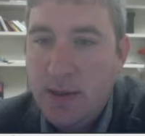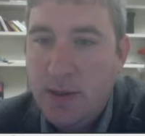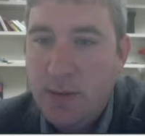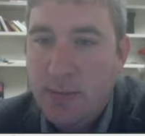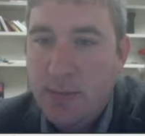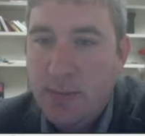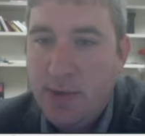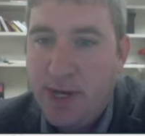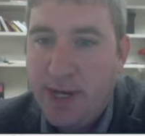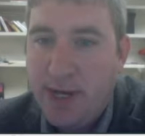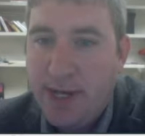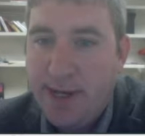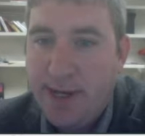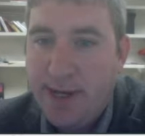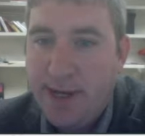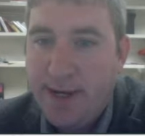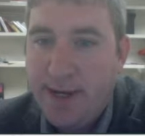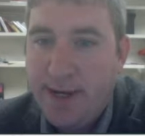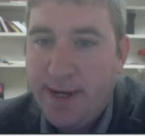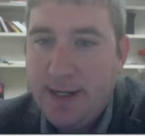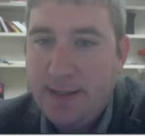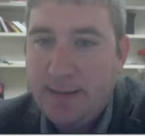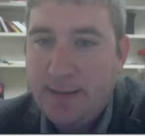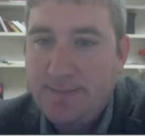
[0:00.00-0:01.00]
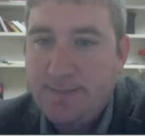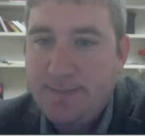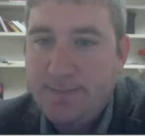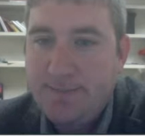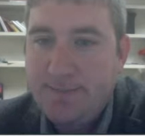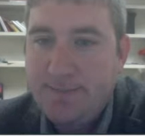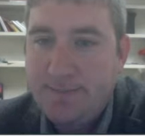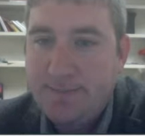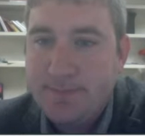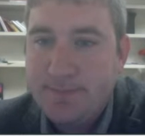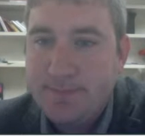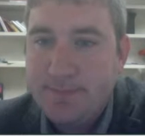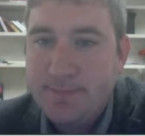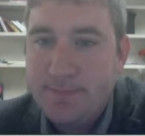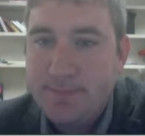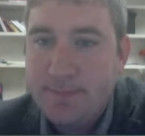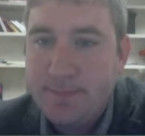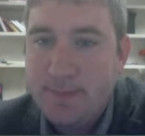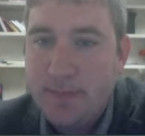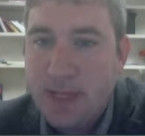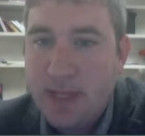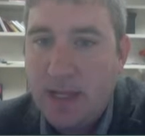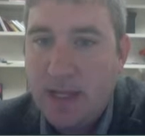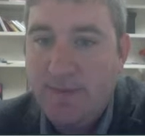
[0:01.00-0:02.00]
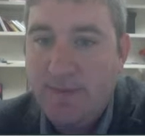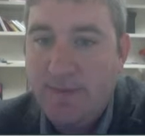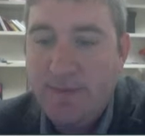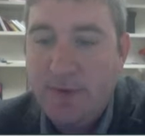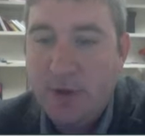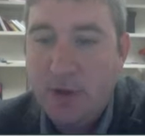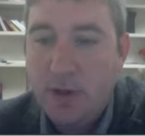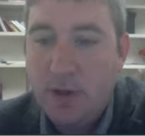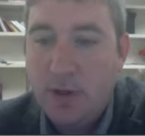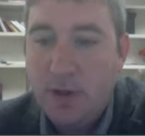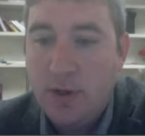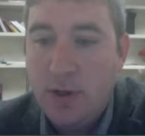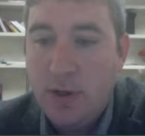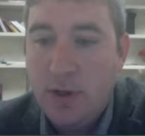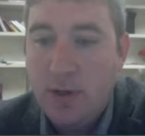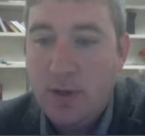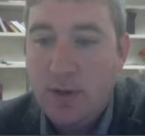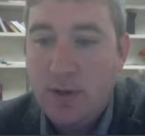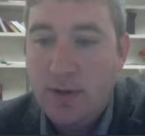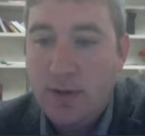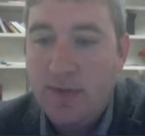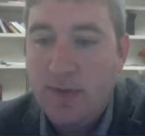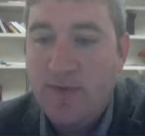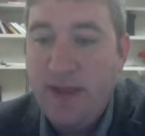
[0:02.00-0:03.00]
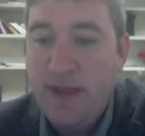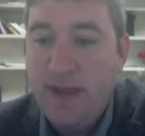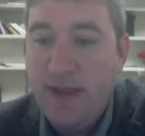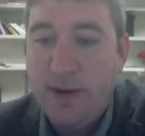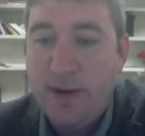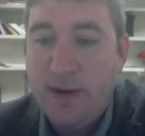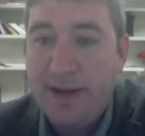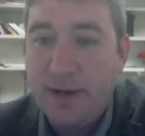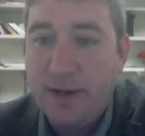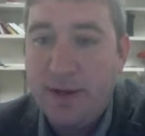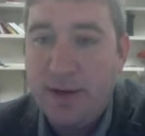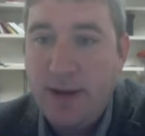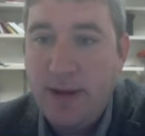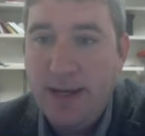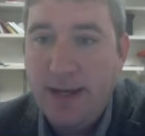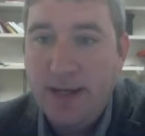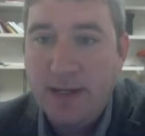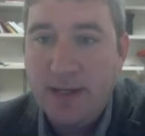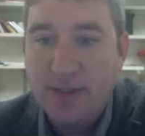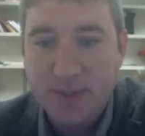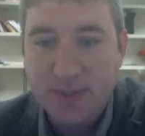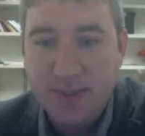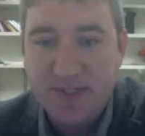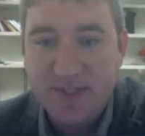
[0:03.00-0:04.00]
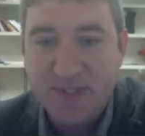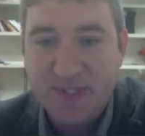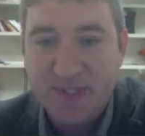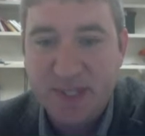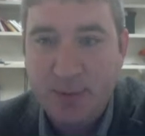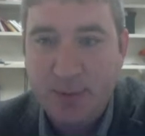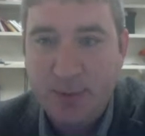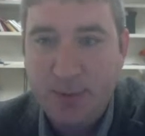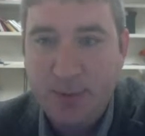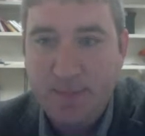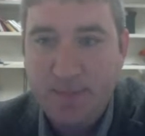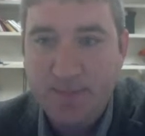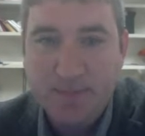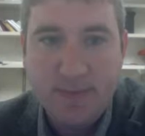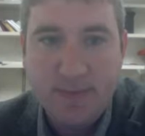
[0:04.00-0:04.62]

but if the thing you're integrating is really simple,